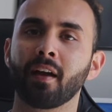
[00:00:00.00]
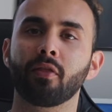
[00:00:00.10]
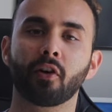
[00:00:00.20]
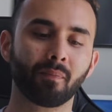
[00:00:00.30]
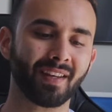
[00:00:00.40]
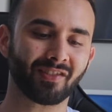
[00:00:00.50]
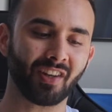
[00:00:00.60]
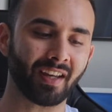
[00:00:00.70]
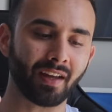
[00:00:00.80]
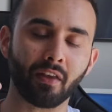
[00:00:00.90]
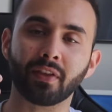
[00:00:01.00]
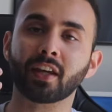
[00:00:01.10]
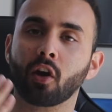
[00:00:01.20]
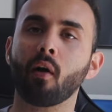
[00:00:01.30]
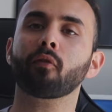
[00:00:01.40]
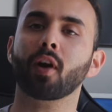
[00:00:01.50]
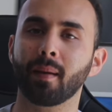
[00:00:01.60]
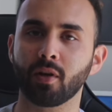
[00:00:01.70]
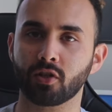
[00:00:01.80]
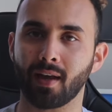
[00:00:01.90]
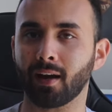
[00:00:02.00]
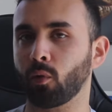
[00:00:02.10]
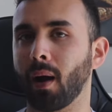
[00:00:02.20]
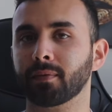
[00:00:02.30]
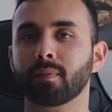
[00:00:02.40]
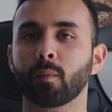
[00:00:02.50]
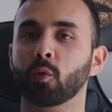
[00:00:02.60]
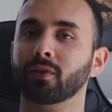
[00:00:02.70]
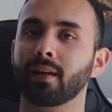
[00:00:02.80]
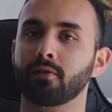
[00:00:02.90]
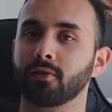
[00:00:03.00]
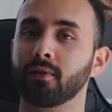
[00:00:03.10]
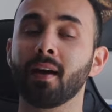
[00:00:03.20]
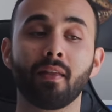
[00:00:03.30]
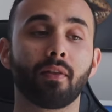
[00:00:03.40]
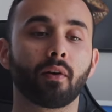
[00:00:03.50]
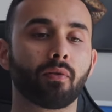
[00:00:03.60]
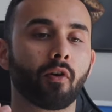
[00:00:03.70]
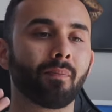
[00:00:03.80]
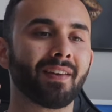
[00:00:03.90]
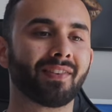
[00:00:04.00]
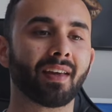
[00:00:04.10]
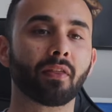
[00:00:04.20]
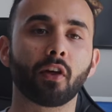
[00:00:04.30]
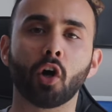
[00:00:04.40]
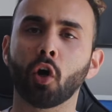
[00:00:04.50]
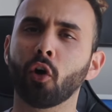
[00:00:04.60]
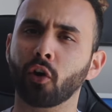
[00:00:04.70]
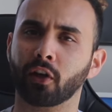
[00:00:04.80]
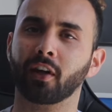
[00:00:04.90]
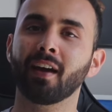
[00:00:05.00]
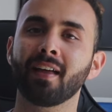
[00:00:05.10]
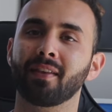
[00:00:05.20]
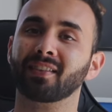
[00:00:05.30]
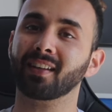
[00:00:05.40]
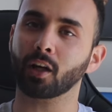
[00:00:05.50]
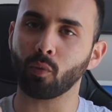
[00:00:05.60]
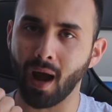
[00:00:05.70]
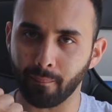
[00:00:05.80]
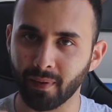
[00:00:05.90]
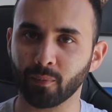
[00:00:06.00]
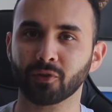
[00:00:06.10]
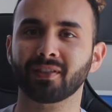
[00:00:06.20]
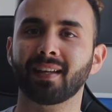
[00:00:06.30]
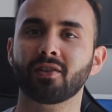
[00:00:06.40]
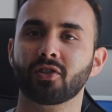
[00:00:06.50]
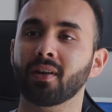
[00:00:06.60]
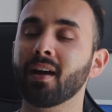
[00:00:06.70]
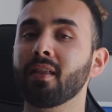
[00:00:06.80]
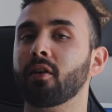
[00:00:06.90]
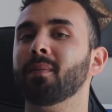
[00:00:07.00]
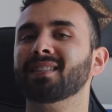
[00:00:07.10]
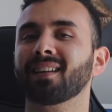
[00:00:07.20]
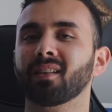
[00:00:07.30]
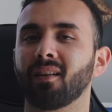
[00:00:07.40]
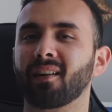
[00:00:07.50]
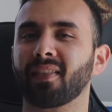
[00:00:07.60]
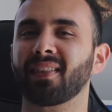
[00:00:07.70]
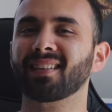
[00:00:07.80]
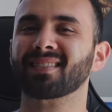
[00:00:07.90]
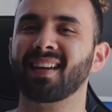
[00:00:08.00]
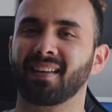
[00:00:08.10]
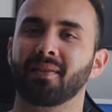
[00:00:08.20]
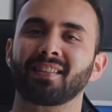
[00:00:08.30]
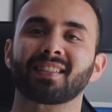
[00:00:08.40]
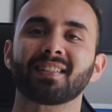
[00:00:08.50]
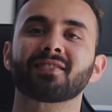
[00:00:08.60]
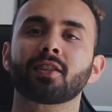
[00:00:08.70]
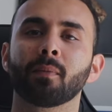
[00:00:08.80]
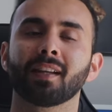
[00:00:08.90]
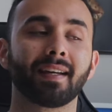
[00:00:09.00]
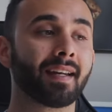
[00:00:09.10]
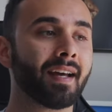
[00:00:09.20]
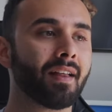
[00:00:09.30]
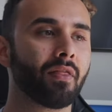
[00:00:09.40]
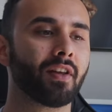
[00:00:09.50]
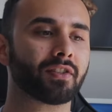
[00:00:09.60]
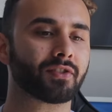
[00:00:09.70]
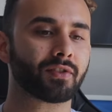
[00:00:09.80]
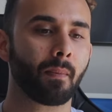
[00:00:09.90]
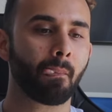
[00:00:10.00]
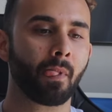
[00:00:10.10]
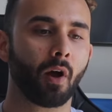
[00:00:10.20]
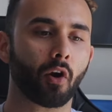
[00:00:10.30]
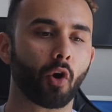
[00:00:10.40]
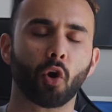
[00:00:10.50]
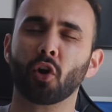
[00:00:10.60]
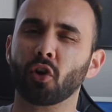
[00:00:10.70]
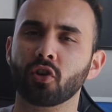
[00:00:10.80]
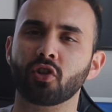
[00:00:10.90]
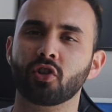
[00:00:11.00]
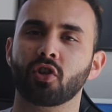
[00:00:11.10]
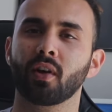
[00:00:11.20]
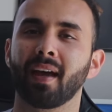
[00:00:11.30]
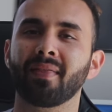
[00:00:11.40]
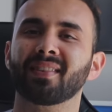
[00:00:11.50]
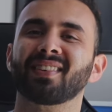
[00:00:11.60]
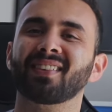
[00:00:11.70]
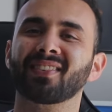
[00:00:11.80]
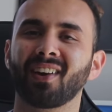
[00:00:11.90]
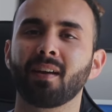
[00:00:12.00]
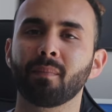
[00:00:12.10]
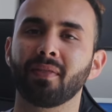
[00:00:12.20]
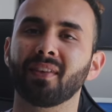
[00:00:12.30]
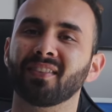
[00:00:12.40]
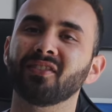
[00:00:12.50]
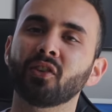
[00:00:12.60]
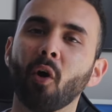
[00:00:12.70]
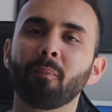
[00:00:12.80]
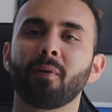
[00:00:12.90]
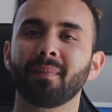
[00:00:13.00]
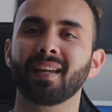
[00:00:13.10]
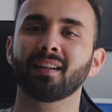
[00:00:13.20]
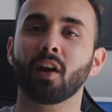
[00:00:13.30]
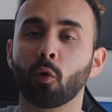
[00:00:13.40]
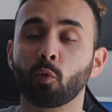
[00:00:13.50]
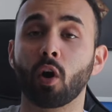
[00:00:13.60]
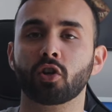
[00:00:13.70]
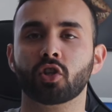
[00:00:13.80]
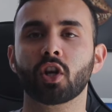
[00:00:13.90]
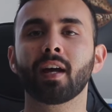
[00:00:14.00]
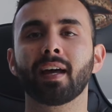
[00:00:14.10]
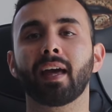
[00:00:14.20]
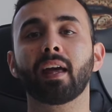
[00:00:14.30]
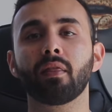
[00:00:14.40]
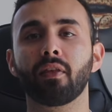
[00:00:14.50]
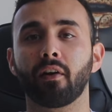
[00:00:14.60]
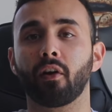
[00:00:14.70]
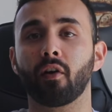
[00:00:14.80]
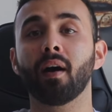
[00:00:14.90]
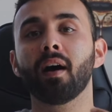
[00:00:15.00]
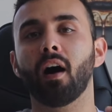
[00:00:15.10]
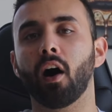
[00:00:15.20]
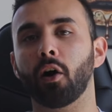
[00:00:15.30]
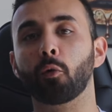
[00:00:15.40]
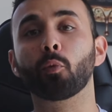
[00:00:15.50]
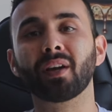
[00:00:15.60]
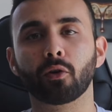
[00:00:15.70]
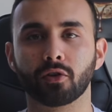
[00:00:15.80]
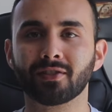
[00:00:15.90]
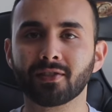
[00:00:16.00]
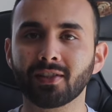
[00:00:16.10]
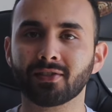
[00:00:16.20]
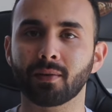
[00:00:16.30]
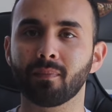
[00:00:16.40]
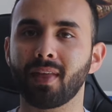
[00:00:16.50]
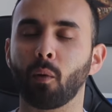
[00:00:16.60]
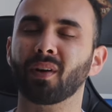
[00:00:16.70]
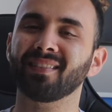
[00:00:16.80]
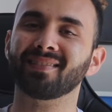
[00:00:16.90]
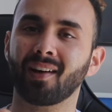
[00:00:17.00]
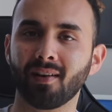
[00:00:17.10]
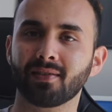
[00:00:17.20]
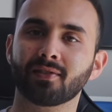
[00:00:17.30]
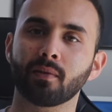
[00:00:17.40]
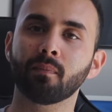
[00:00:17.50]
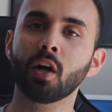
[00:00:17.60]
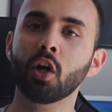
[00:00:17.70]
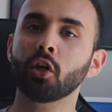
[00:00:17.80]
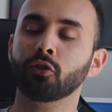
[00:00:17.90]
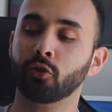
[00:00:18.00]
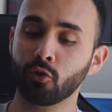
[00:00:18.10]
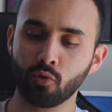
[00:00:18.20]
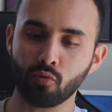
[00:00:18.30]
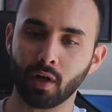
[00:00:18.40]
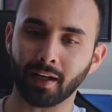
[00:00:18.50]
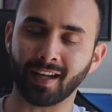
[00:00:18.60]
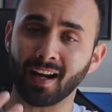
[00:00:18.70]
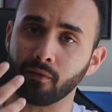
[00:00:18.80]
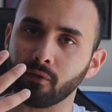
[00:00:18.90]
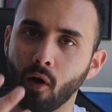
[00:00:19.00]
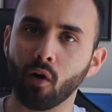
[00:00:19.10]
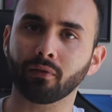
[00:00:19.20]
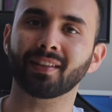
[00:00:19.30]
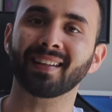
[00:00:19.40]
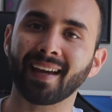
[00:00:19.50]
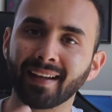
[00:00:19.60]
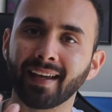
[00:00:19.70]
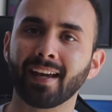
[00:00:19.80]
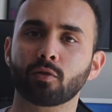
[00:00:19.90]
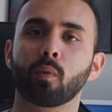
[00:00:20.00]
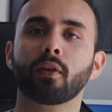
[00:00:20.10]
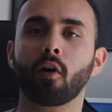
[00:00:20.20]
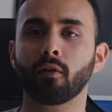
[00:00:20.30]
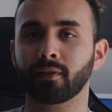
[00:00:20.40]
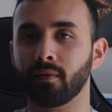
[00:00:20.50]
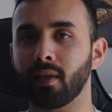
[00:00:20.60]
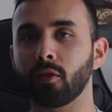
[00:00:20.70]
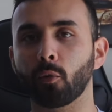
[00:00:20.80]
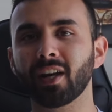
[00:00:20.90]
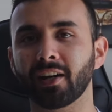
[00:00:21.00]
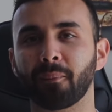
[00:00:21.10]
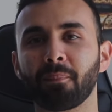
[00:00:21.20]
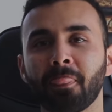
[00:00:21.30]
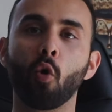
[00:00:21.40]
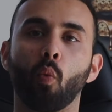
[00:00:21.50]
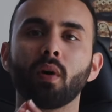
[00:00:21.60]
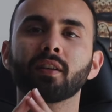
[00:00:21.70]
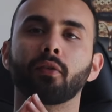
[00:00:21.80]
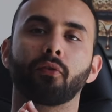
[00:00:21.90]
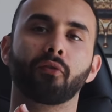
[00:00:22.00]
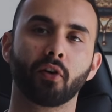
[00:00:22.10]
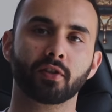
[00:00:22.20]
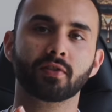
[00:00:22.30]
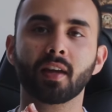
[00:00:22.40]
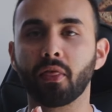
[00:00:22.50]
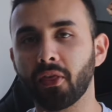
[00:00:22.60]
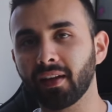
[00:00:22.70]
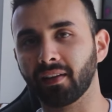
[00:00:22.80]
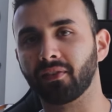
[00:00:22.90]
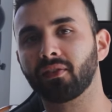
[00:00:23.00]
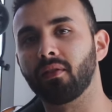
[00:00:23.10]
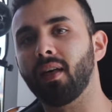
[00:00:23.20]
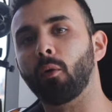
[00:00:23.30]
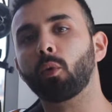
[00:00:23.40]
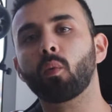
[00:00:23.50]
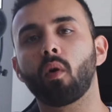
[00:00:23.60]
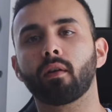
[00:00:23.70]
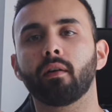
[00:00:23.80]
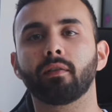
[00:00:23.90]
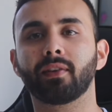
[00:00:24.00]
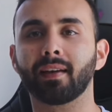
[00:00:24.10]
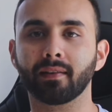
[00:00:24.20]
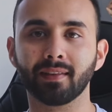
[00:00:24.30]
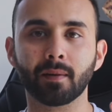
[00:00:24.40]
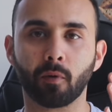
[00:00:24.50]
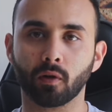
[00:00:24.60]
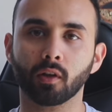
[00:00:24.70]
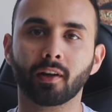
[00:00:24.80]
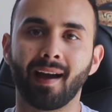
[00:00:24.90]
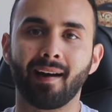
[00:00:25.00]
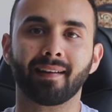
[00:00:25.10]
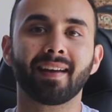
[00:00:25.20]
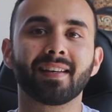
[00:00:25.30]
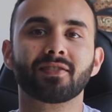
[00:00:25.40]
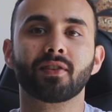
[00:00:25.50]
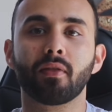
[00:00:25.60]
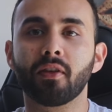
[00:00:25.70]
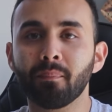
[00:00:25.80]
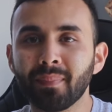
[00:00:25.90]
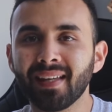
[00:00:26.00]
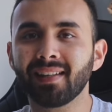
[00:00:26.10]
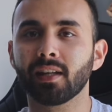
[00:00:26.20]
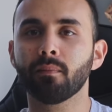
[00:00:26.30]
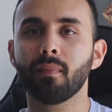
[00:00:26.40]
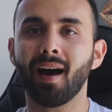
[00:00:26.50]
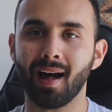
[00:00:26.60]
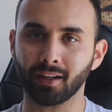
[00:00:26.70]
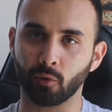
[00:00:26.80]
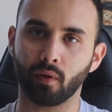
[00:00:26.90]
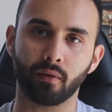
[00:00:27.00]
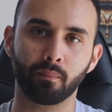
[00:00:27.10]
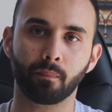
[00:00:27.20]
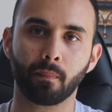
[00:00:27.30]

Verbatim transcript: They're missing the cover image that grabs people's attention. They're, they're missing the hook that's going to grab people's attention. They're missing a lot of things that's going to stimulate this urge and this excitement, this dopamine rush in their uh, reader system that would entice them to get involved and get engaged with the content that they're reading. One of the first things that we want to take a deeper look at is the medium algorithm.